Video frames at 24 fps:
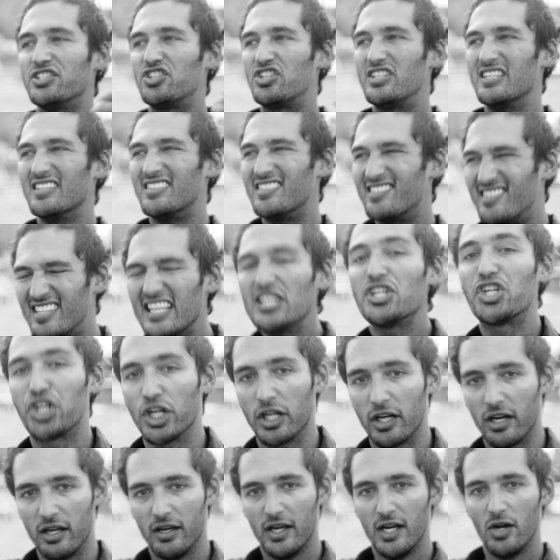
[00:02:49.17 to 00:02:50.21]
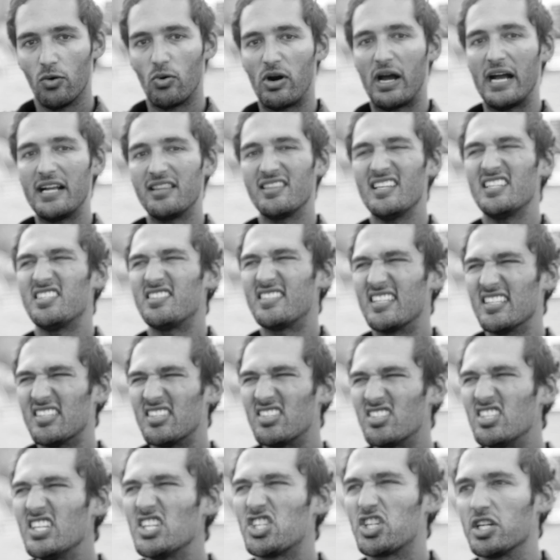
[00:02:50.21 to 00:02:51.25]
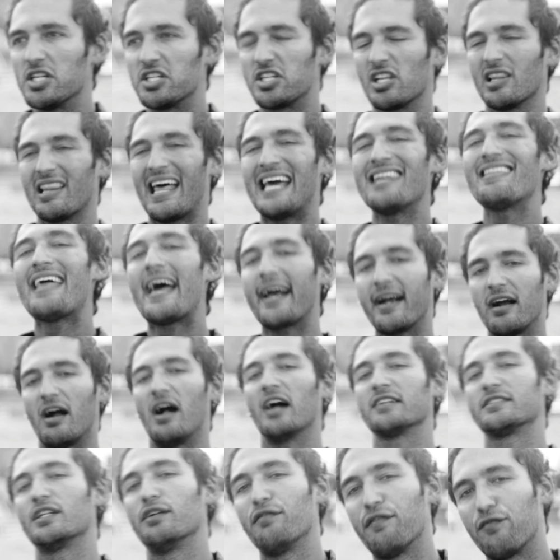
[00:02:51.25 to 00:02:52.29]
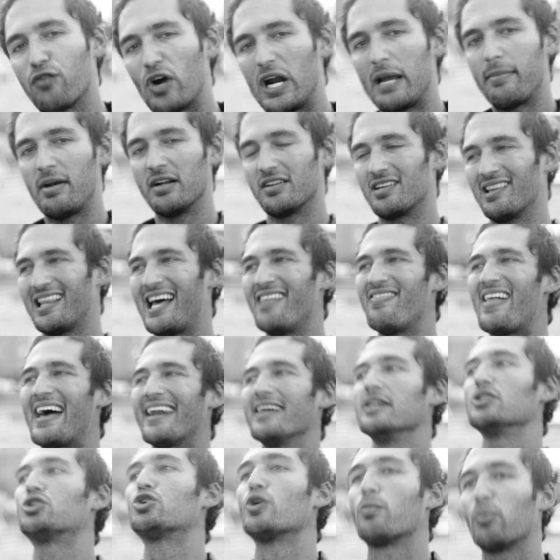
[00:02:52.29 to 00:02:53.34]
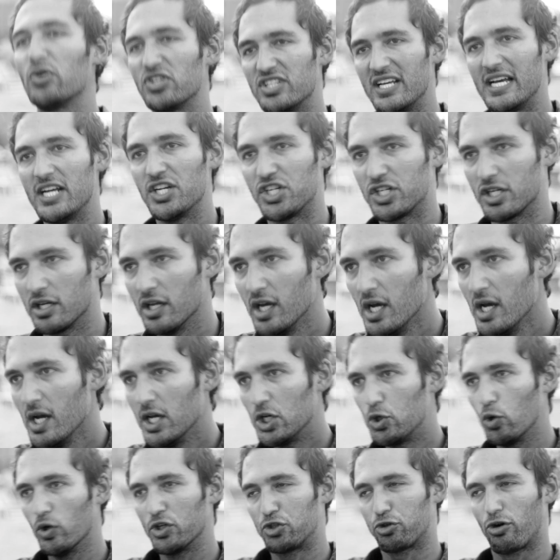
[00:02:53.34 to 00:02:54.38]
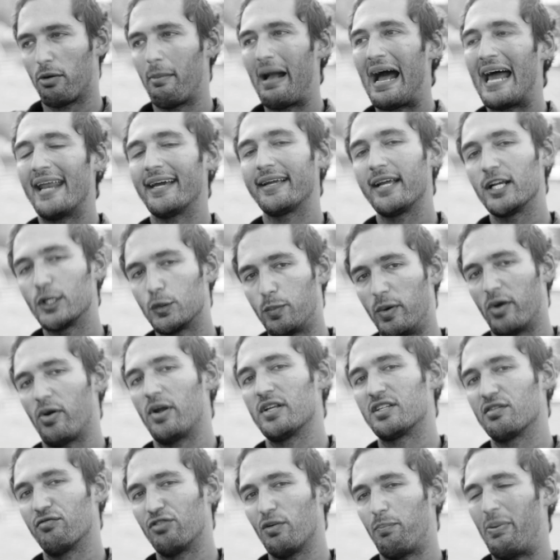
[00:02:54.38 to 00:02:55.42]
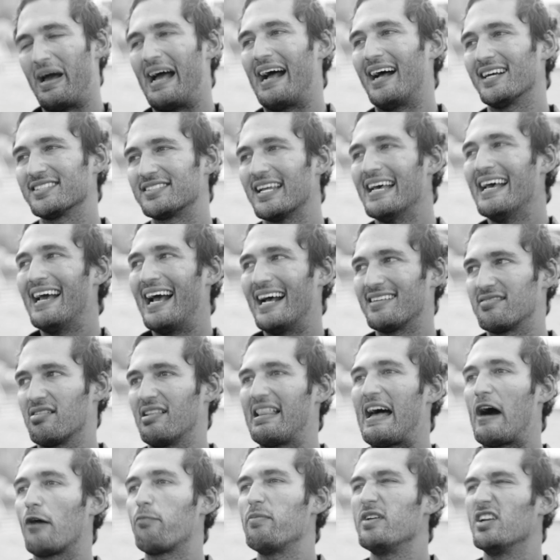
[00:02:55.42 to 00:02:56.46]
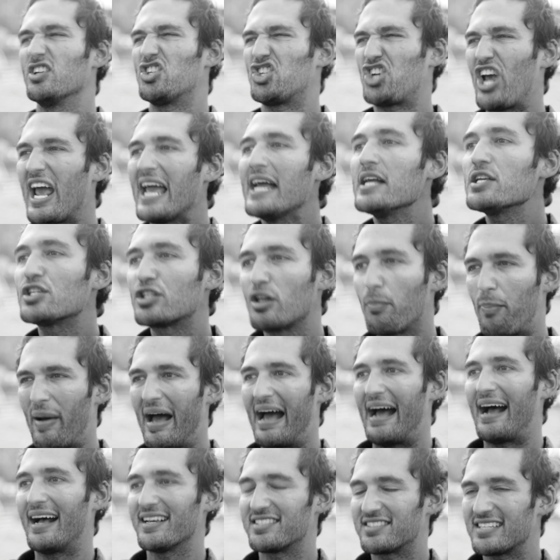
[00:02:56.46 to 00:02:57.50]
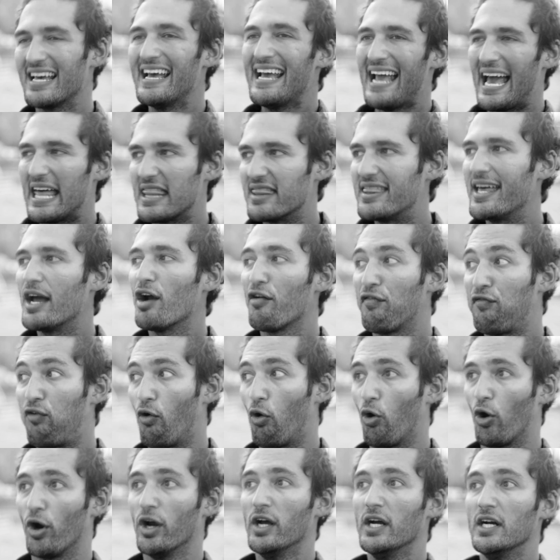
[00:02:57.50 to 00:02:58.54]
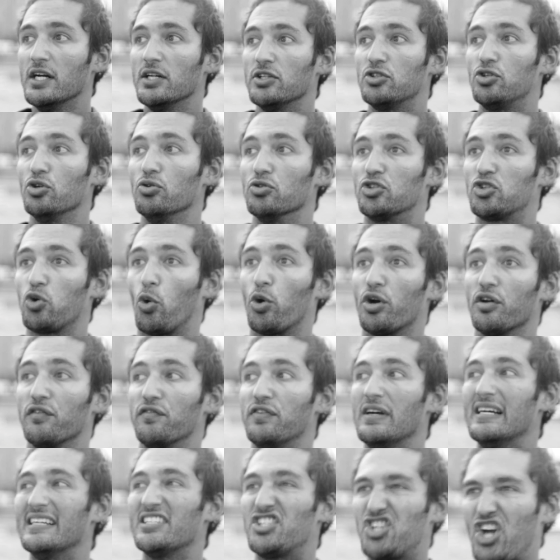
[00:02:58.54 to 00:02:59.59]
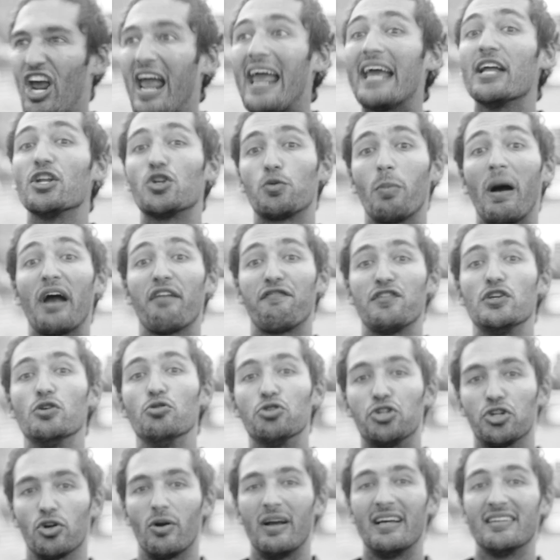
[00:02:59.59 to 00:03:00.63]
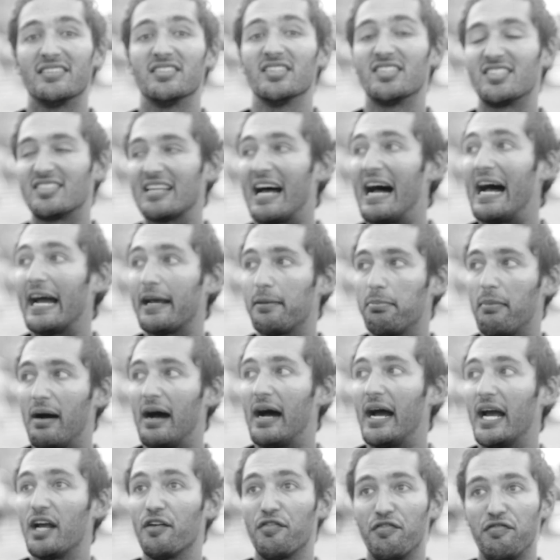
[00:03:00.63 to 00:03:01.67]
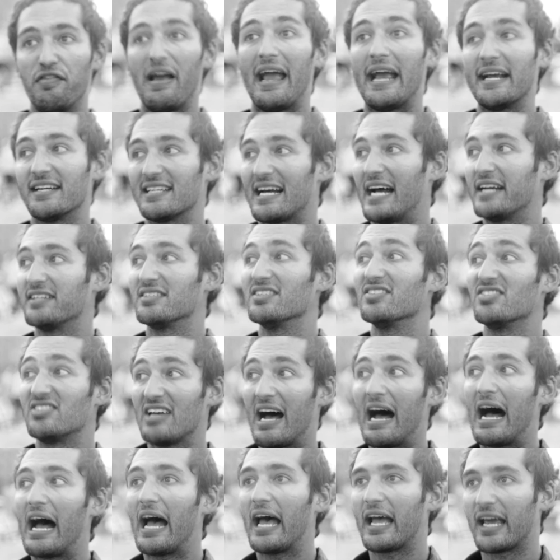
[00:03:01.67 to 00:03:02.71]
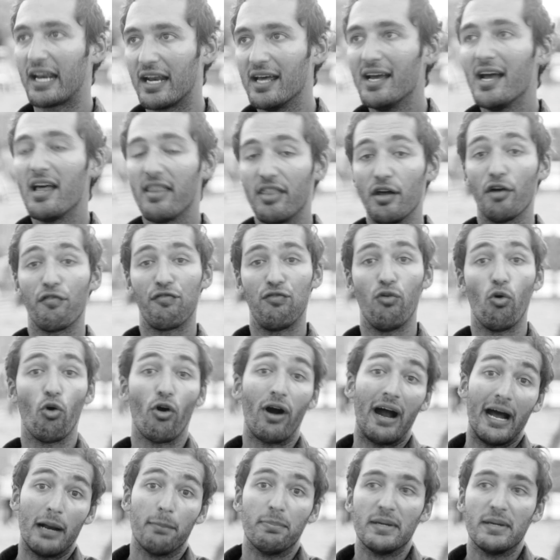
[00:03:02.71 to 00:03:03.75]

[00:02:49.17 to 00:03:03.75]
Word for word: decision, right, this decision to lend that cognitive framing, to lend that interpretation to a traumatic experience of the past has allowed me to change the past and therefore to sort of change my future and decide my fate. I design, therefore I